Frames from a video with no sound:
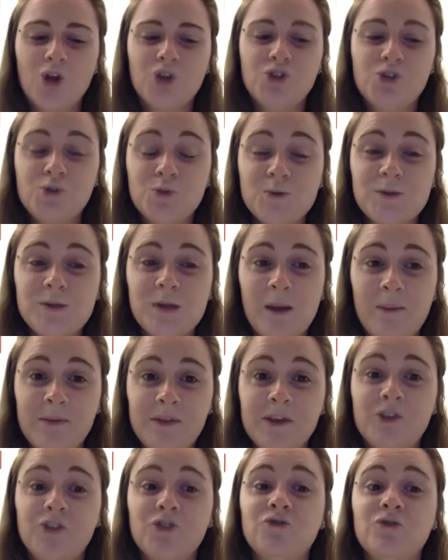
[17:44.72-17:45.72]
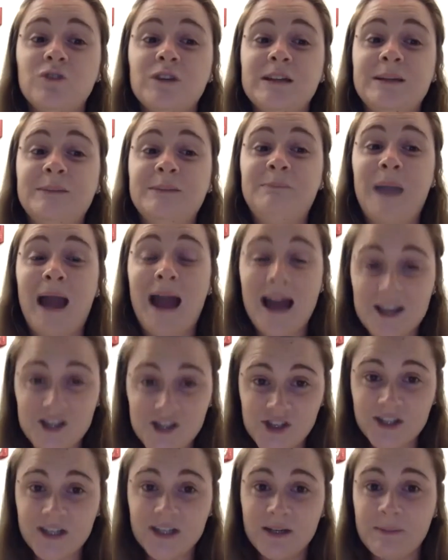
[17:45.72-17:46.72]
do something you're really
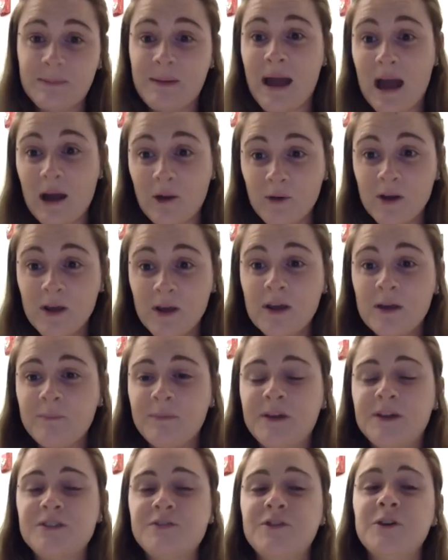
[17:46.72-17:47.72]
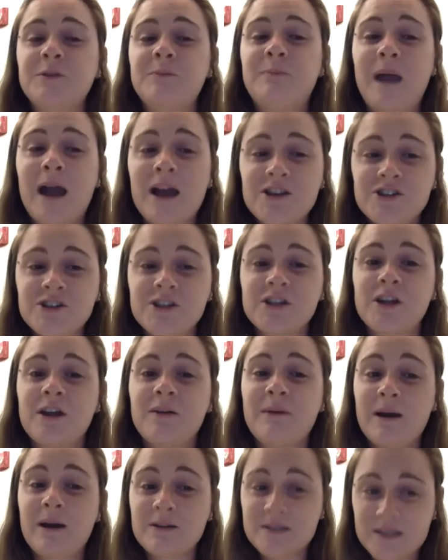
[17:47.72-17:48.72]
passionate about, because if you're passionate
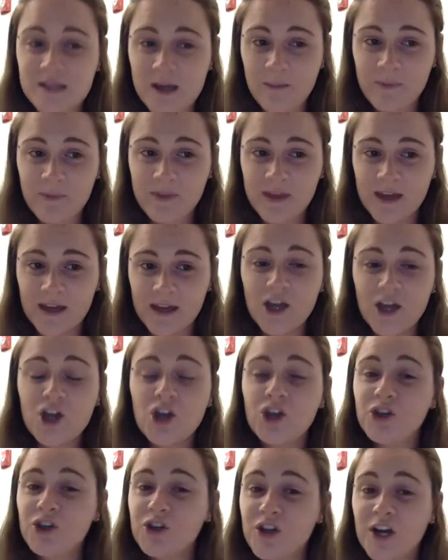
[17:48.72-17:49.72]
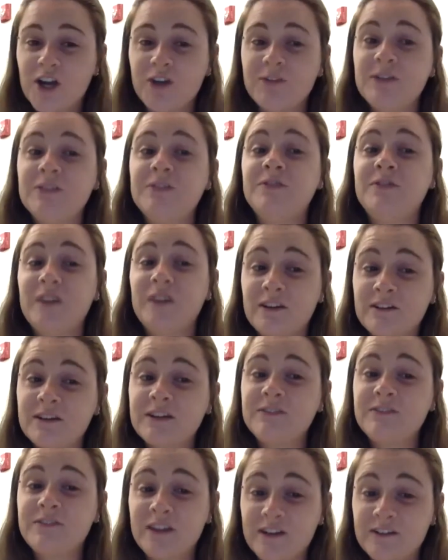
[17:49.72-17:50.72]
about something, you're going to be
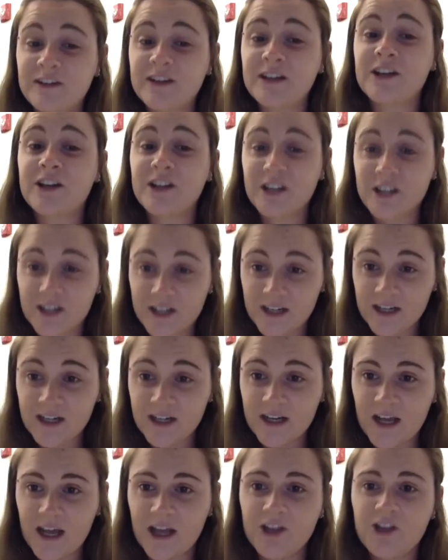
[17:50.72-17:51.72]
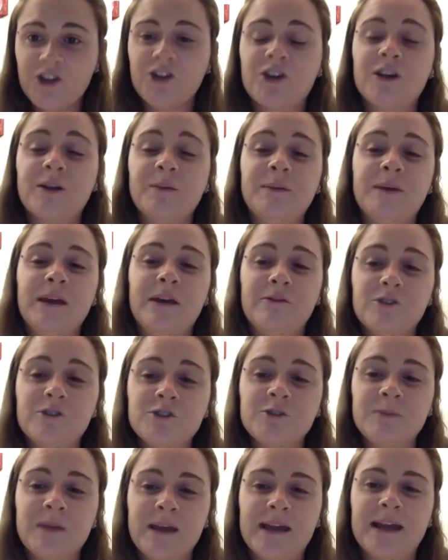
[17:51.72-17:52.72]
very, very good at it and you're going to be able
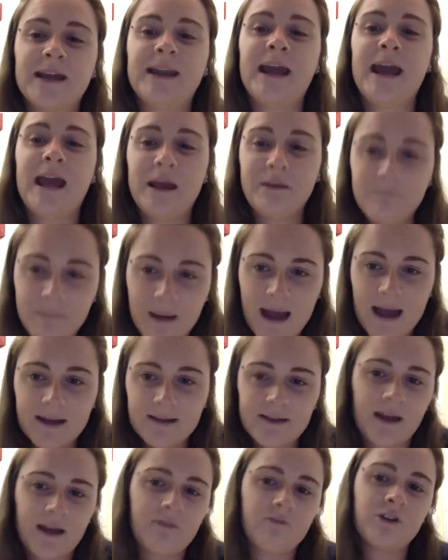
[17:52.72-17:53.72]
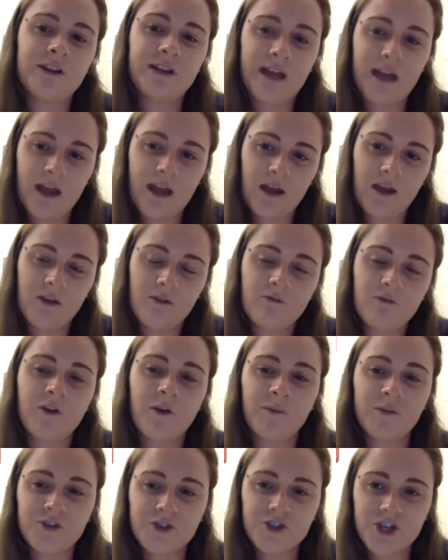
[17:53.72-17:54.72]
to make an impact every day
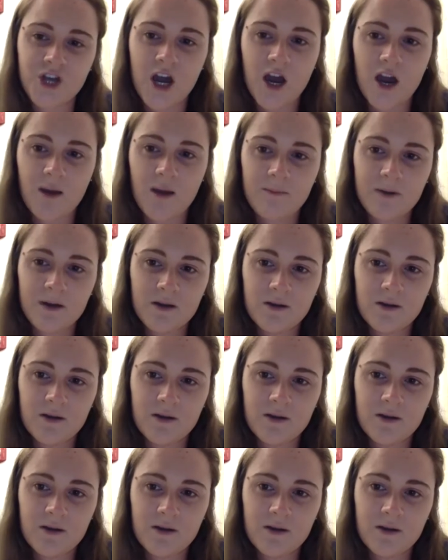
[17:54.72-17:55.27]
from your job.